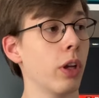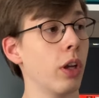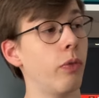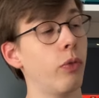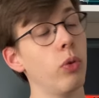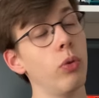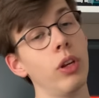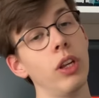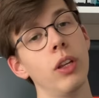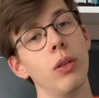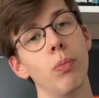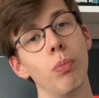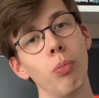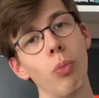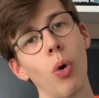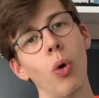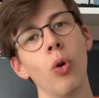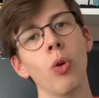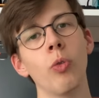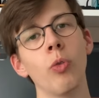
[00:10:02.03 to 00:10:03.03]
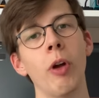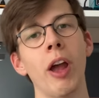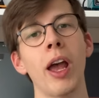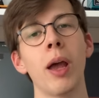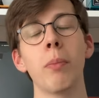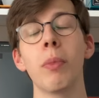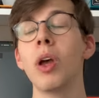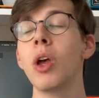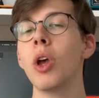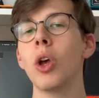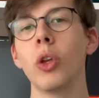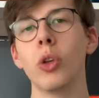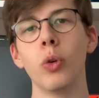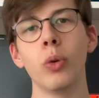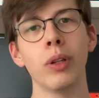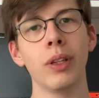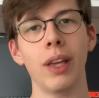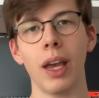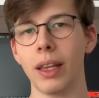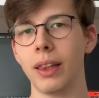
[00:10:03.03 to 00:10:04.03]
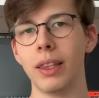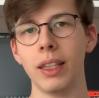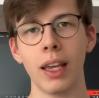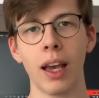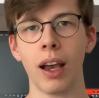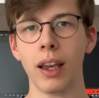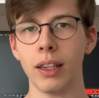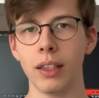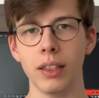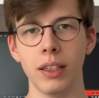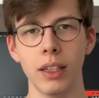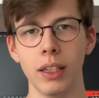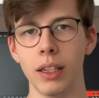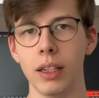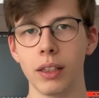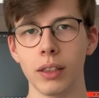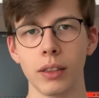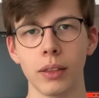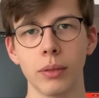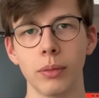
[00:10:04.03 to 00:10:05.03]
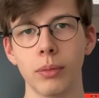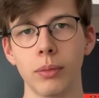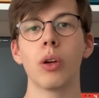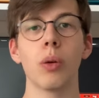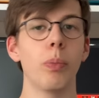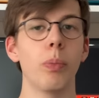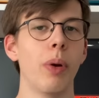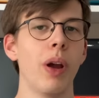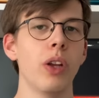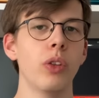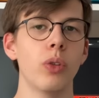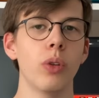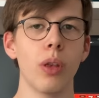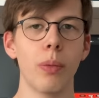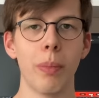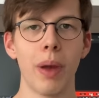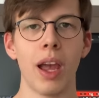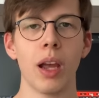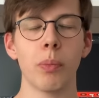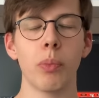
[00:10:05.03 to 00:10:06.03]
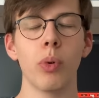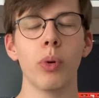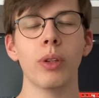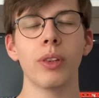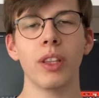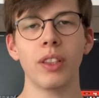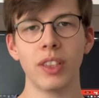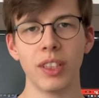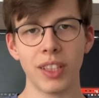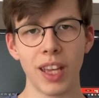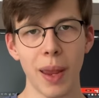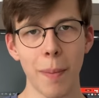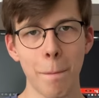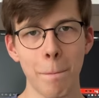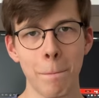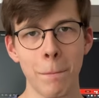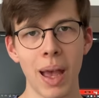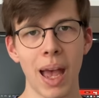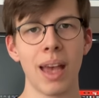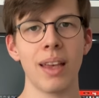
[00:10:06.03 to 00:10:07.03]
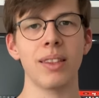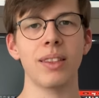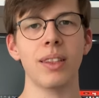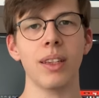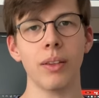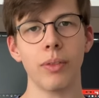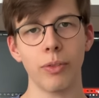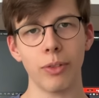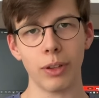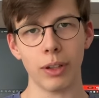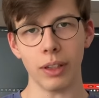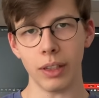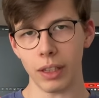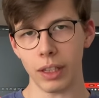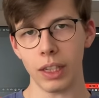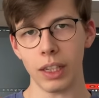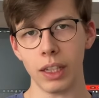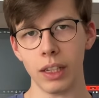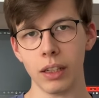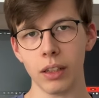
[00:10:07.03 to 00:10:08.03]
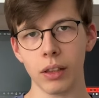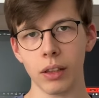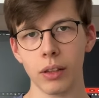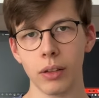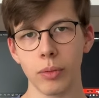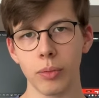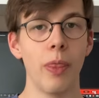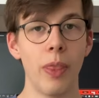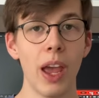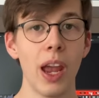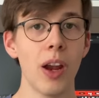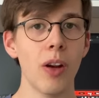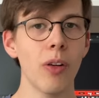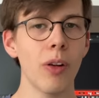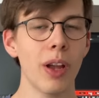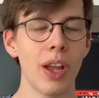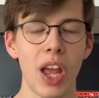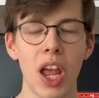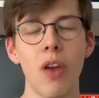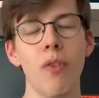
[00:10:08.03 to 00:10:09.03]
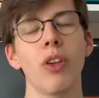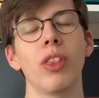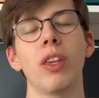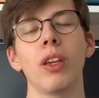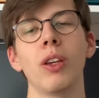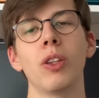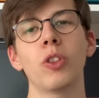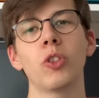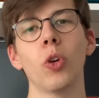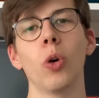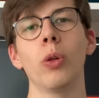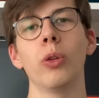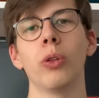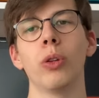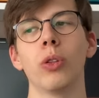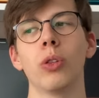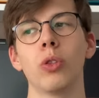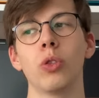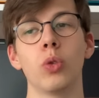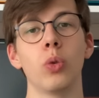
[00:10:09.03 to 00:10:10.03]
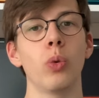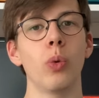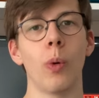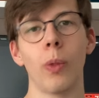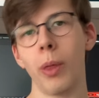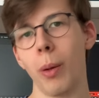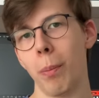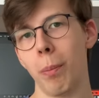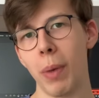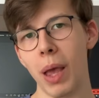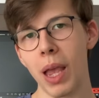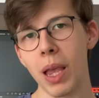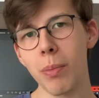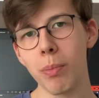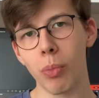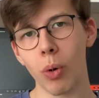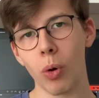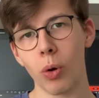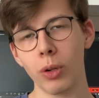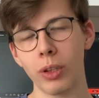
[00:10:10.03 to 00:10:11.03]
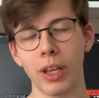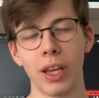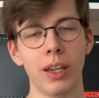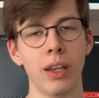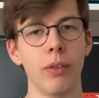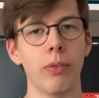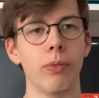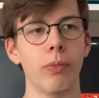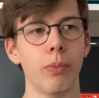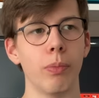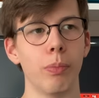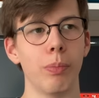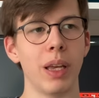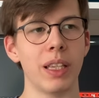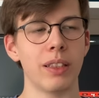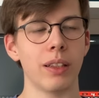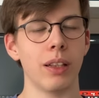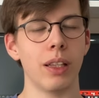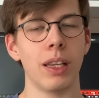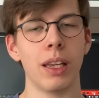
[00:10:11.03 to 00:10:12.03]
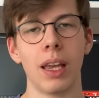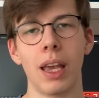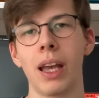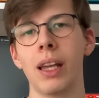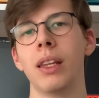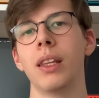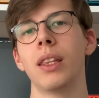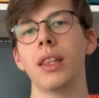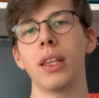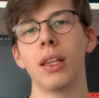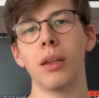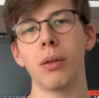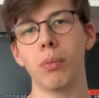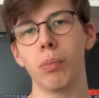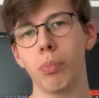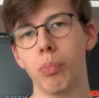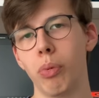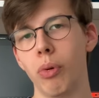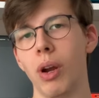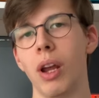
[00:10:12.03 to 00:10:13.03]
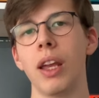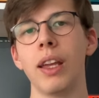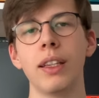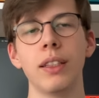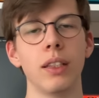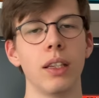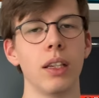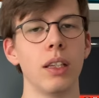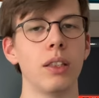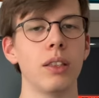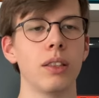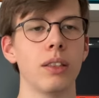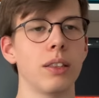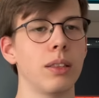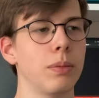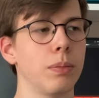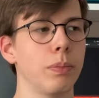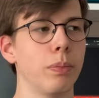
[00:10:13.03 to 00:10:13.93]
If you need more RAM, you get the idea. Compared to the MacBook, this is a massive deal. There, everything is soldered to the main board, and if basically anything breaks, it's